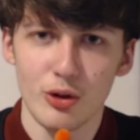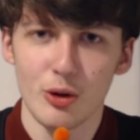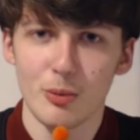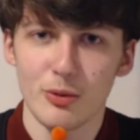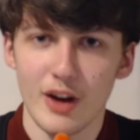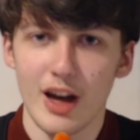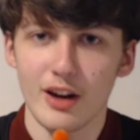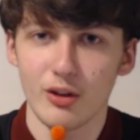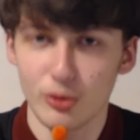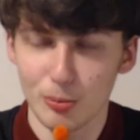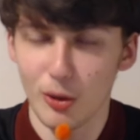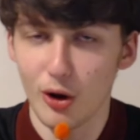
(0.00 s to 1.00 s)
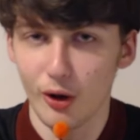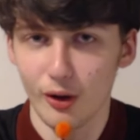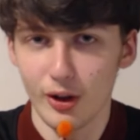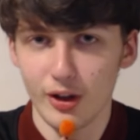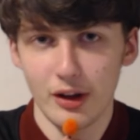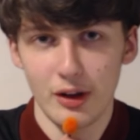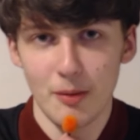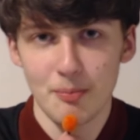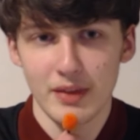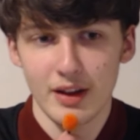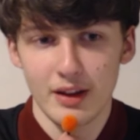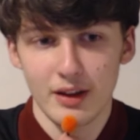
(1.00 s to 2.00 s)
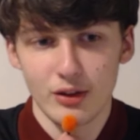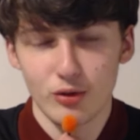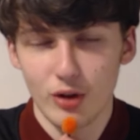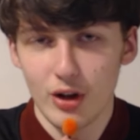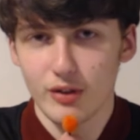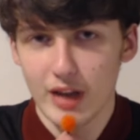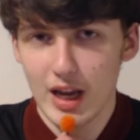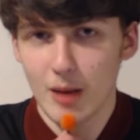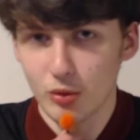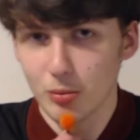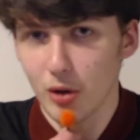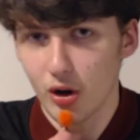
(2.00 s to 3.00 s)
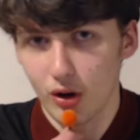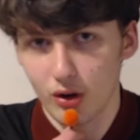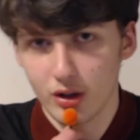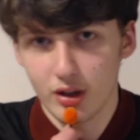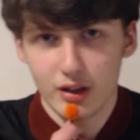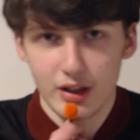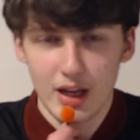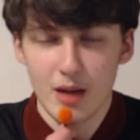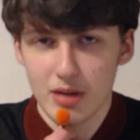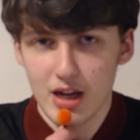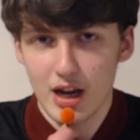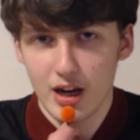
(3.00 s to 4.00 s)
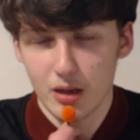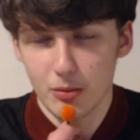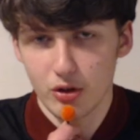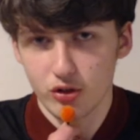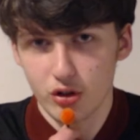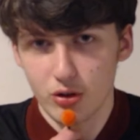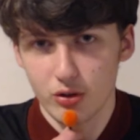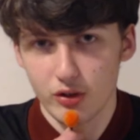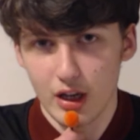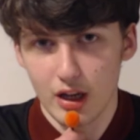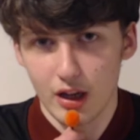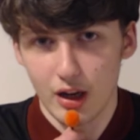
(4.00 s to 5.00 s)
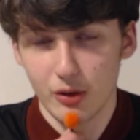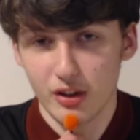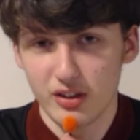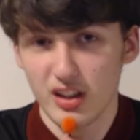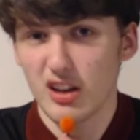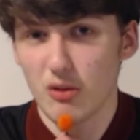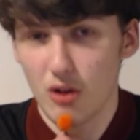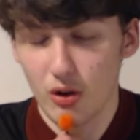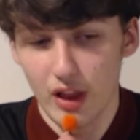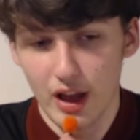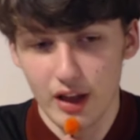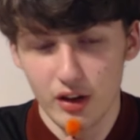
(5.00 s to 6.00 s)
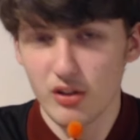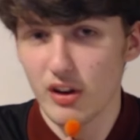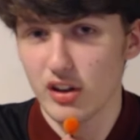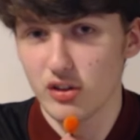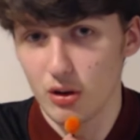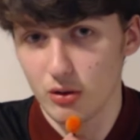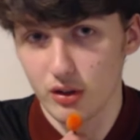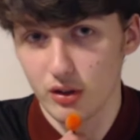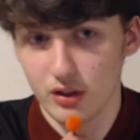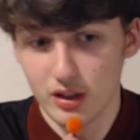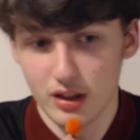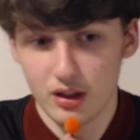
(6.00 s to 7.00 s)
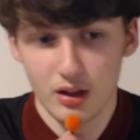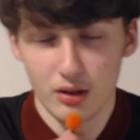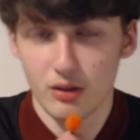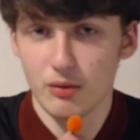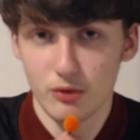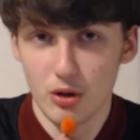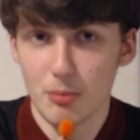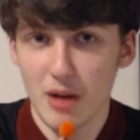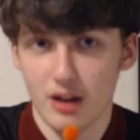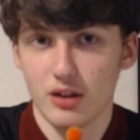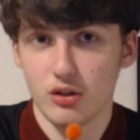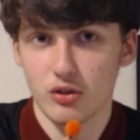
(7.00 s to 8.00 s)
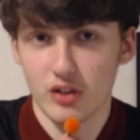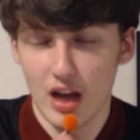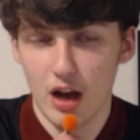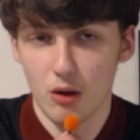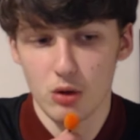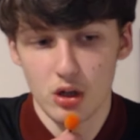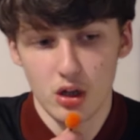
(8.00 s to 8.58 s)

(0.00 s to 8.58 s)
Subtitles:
finals more. 12 games more. Get behind them on Tuesday. I want to see you all there. There's no excuses. To back us now,